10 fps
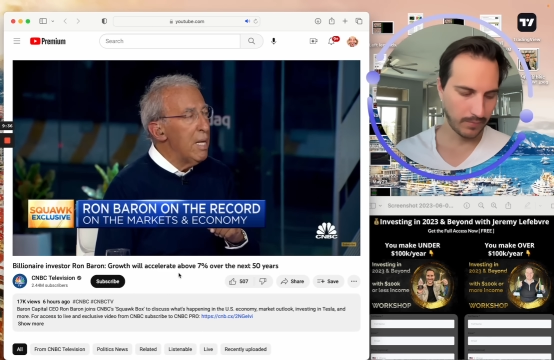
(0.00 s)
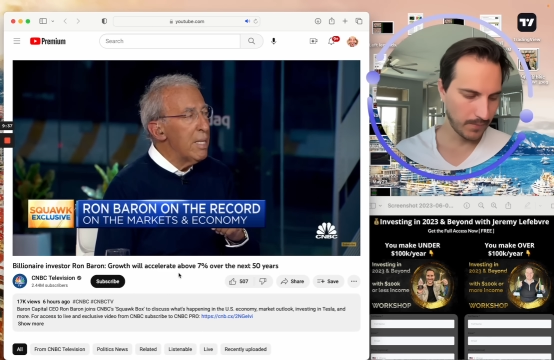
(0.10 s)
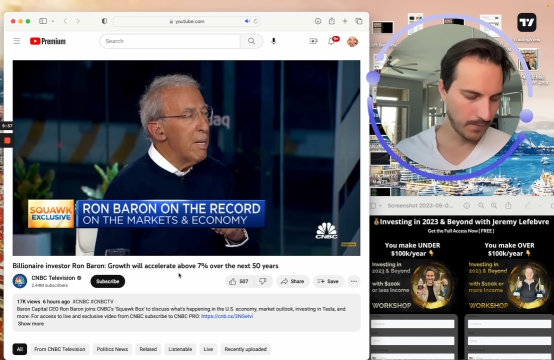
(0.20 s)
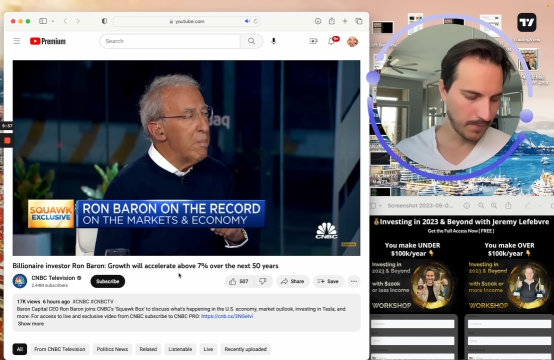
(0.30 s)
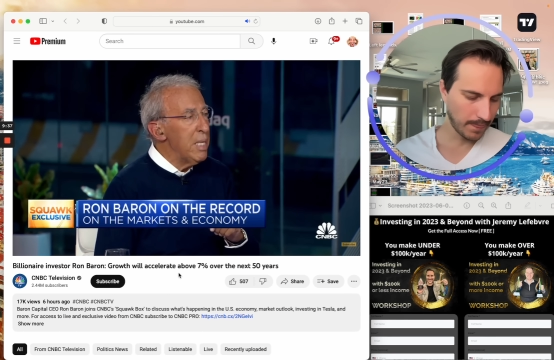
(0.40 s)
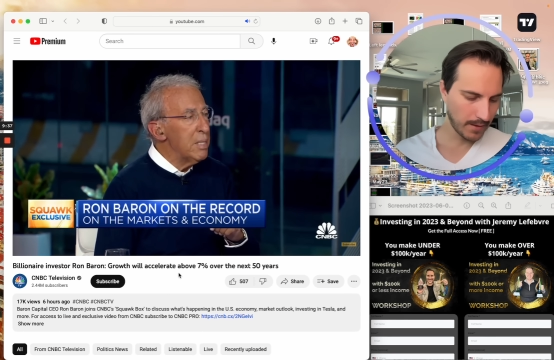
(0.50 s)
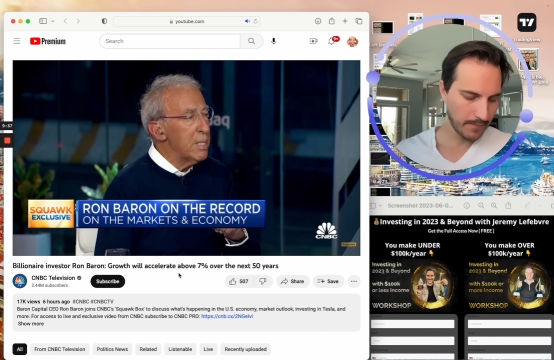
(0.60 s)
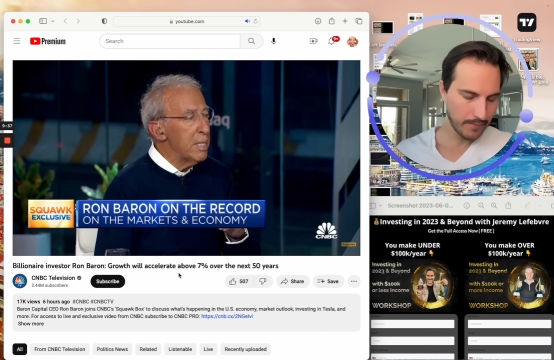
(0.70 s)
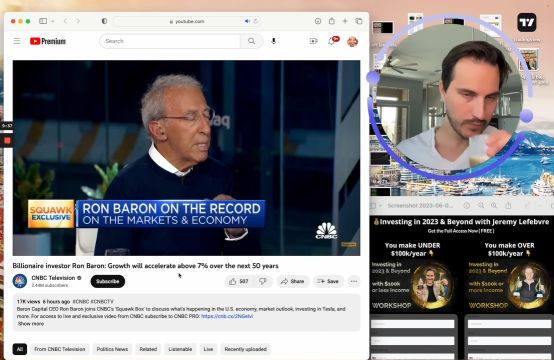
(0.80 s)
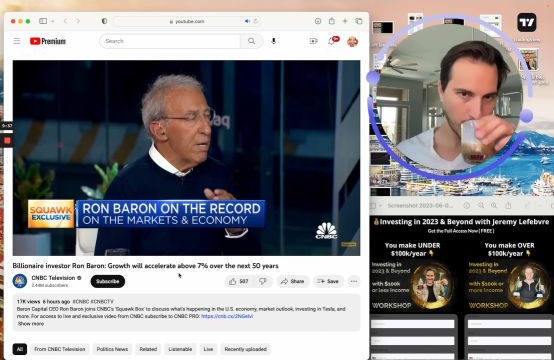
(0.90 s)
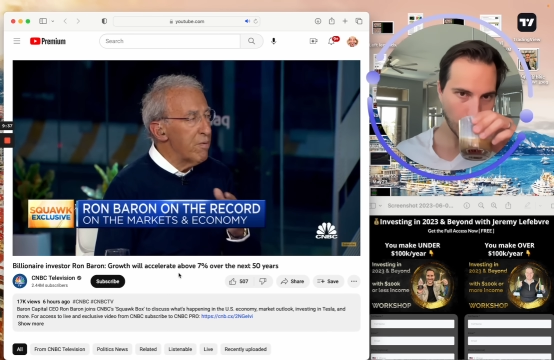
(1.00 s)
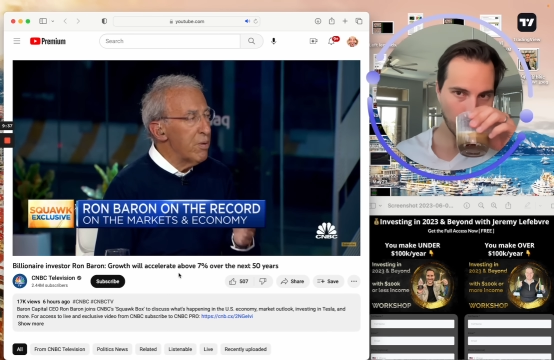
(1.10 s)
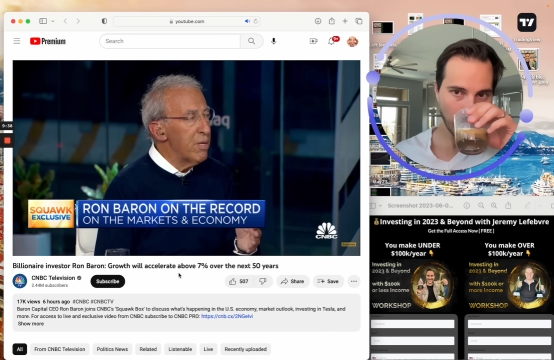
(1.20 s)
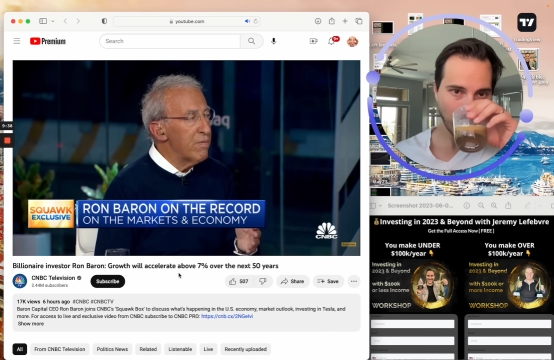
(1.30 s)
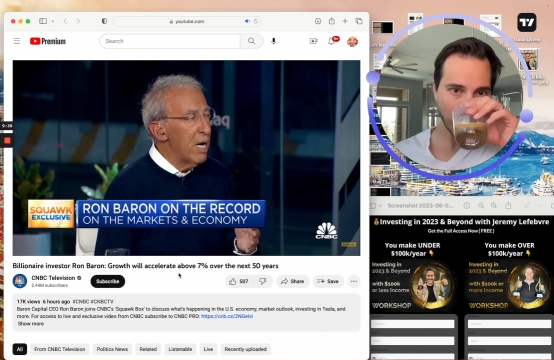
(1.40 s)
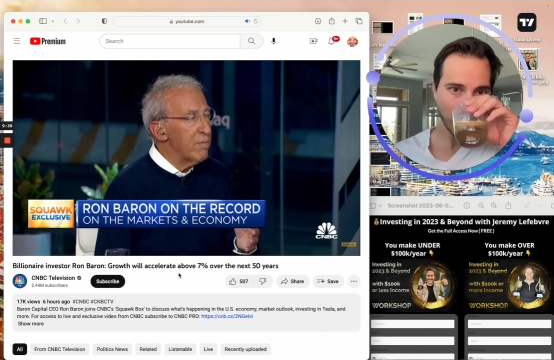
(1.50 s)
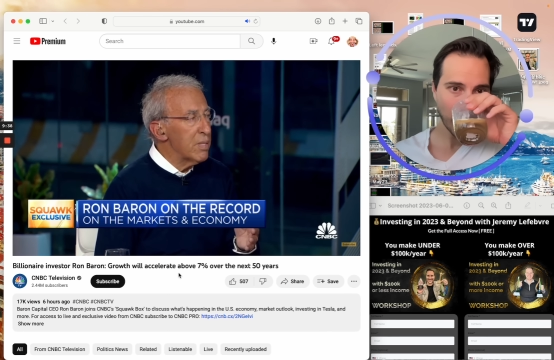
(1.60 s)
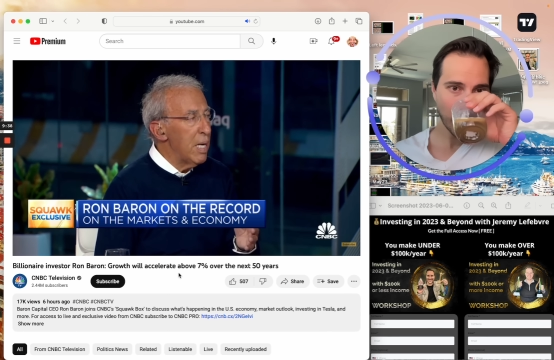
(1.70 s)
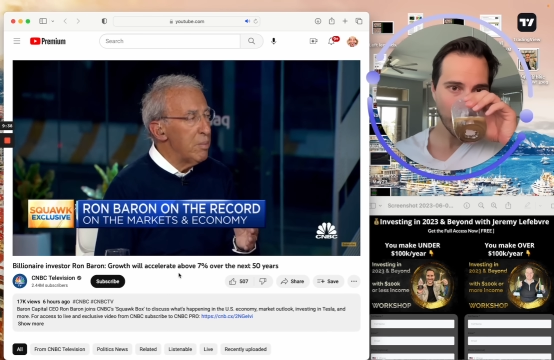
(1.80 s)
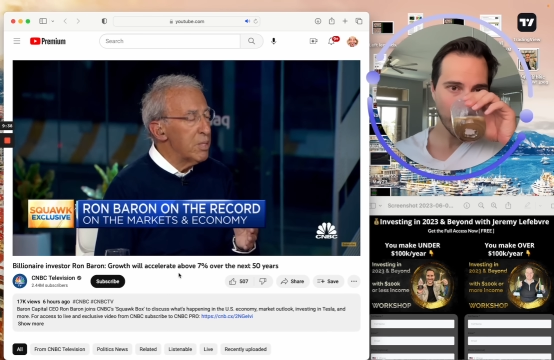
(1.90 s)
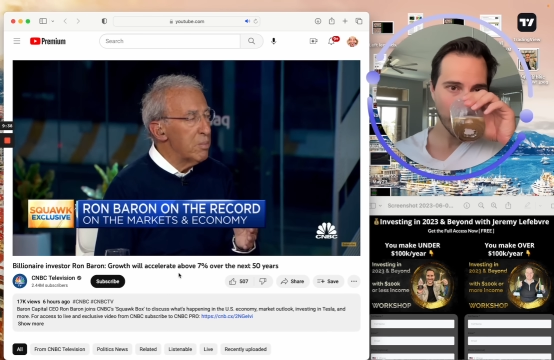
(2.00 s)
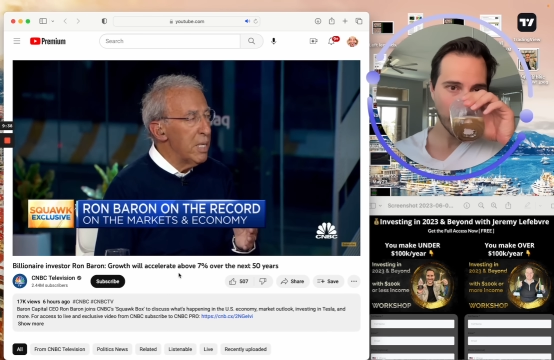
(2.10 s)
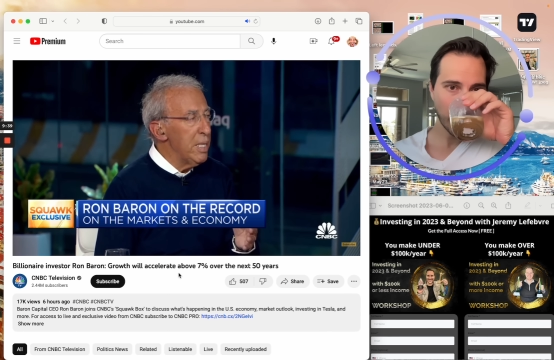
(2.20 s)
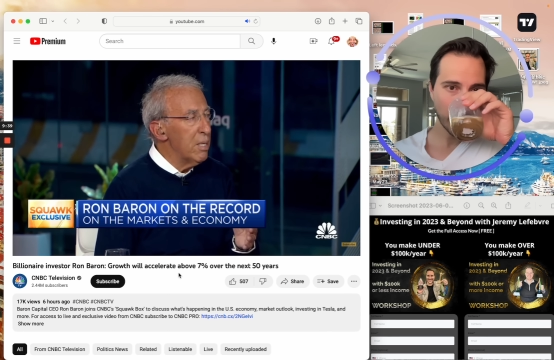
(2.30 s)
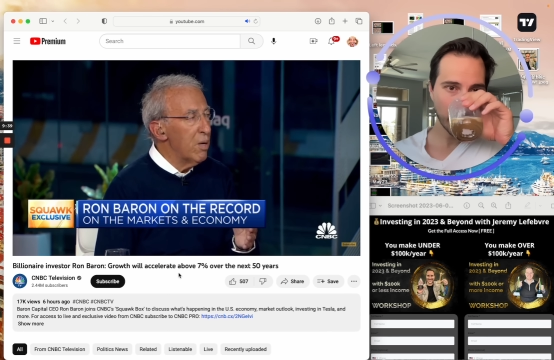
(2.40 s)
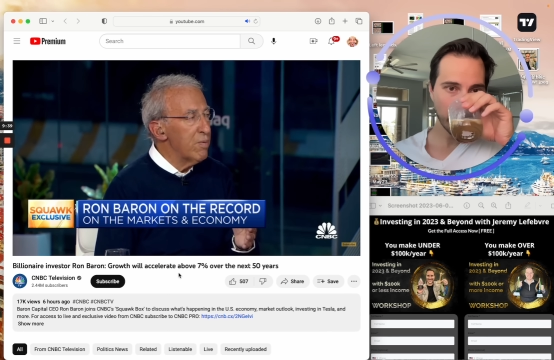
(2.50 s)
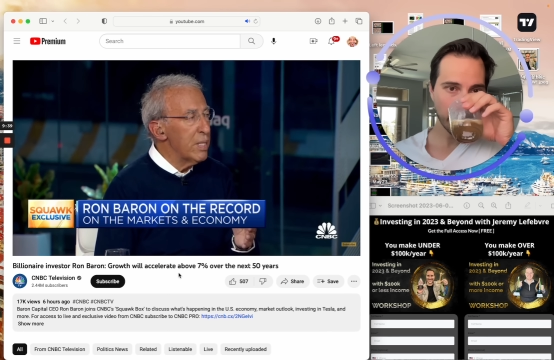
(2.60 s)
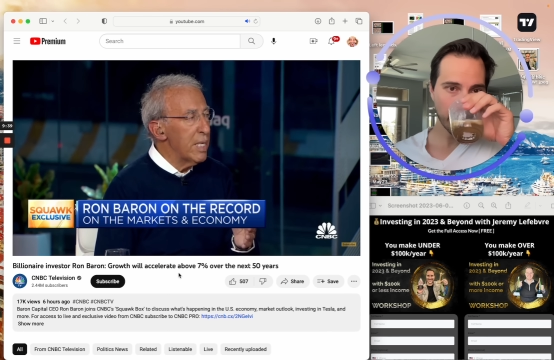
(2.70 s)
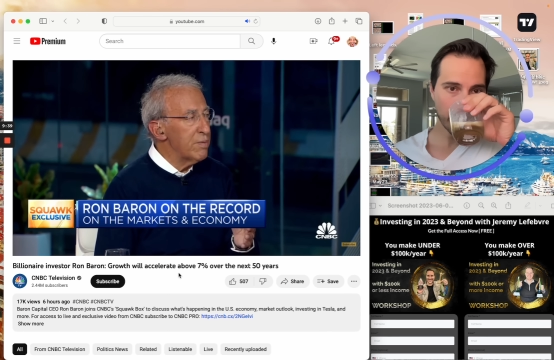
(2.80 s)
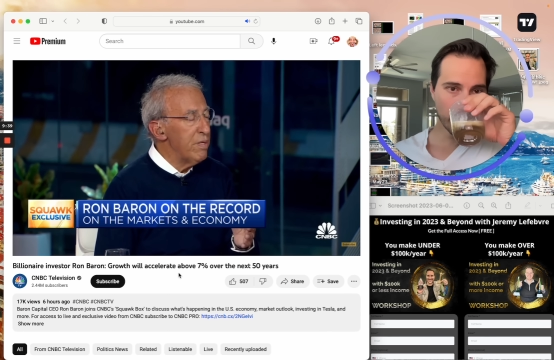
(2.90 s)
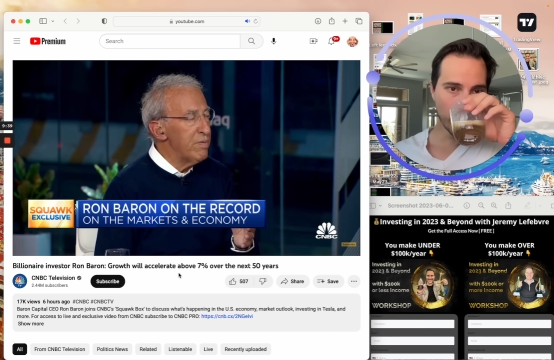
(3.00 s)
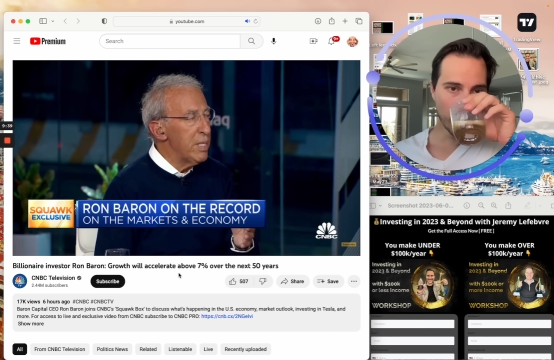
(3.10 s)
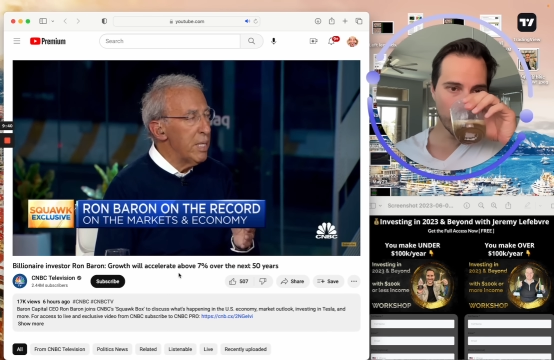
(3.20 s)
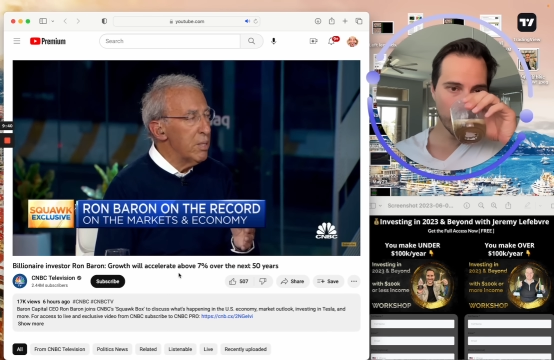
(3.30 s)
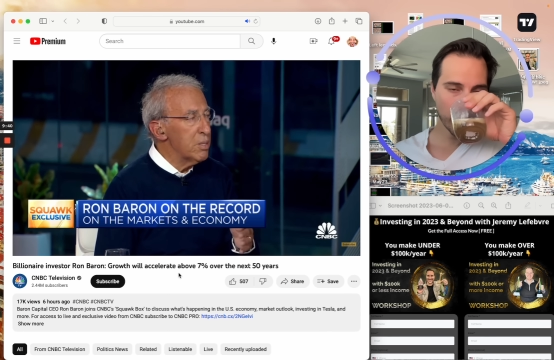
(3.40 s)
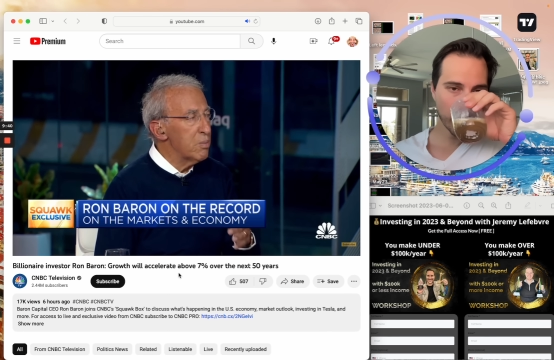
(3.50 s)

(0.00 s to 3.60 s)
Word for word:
Speaker 1: that means that you're going to have 35 times your money over the next 50 years,